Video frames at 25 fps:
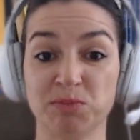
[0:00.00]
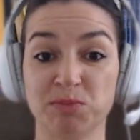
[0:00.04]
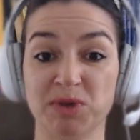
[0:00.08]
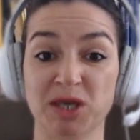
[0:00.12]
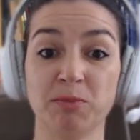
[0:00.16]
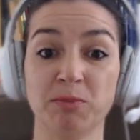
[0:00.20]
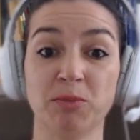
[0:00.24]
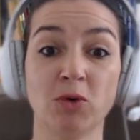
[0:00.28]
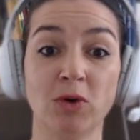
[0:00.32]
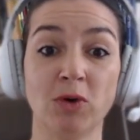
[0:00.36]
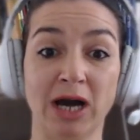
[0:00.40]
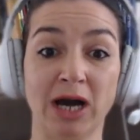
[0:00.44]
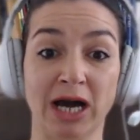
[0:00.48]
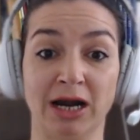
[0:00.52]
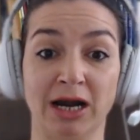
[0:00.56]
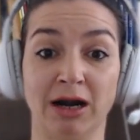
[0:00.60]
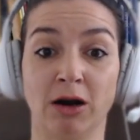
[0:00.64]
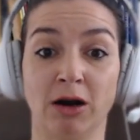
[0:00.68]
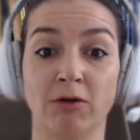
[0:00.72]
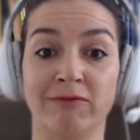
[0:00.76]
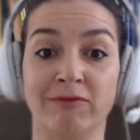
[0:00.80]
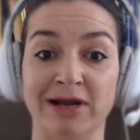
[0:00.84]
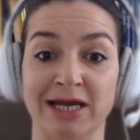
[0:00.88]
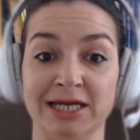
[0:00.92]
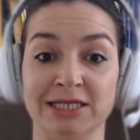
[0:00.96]
people are
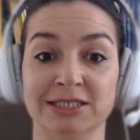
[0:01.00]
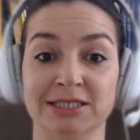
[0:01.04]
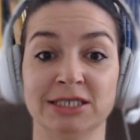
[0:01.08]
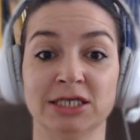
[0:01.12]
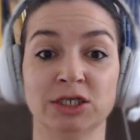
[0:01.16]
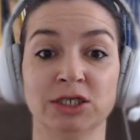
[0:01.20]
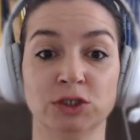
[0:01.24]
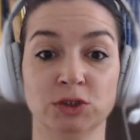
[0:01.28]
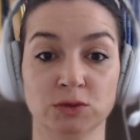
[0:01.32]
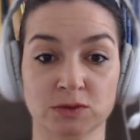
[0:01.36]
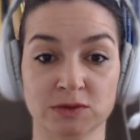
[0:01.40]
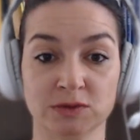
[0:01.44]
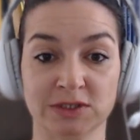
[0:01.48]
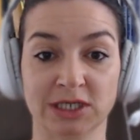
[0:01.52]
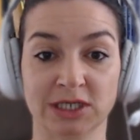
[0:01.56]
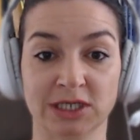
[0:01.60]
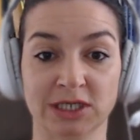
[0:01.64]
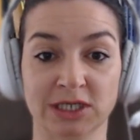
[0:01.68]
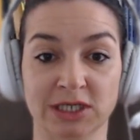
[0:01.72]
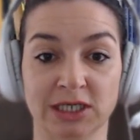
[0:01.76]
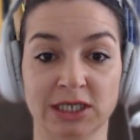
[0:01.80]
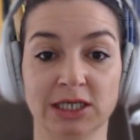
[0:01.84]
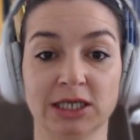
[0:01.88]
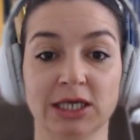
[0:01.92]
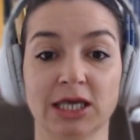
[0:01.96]
already
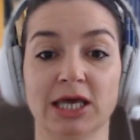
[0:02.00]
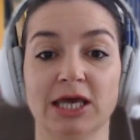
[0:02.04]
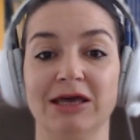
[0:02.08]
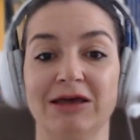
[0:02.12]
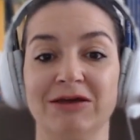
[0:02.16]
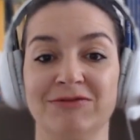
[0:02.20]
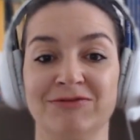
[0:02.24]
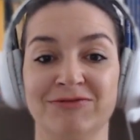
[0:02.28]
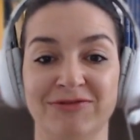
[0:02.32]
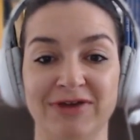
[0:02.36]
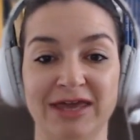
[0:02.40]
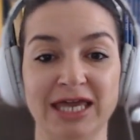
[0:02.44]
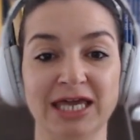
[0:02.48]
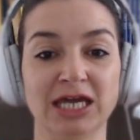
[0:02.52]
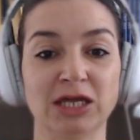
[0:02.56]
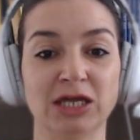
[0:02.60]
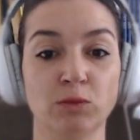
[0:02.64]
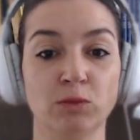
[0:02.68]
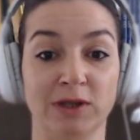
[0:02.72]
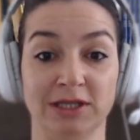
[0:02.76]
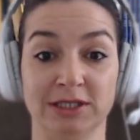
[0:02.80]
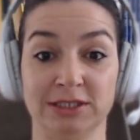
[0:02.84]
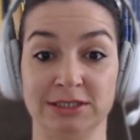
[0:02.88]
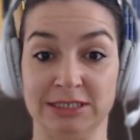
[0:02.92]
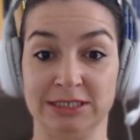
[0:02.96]
using vegan
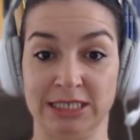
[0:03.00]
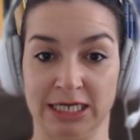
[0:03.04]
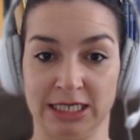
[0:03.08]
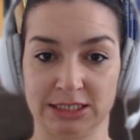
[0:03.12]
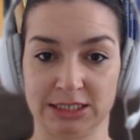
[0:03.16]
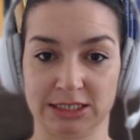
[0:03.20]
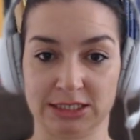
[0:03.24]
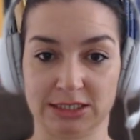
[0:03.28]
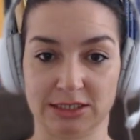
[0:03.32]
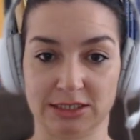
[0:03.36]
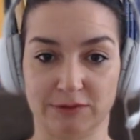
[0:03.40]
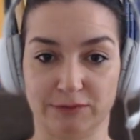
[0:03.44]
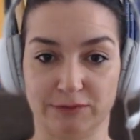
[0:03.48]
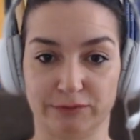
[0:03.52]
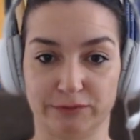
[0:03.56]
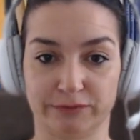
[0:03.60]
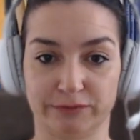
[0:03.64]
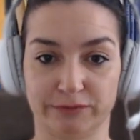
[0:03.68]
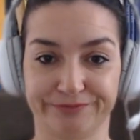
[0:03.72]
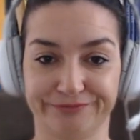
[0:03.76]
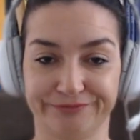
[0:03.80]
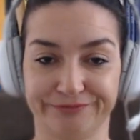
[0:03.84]
with dative.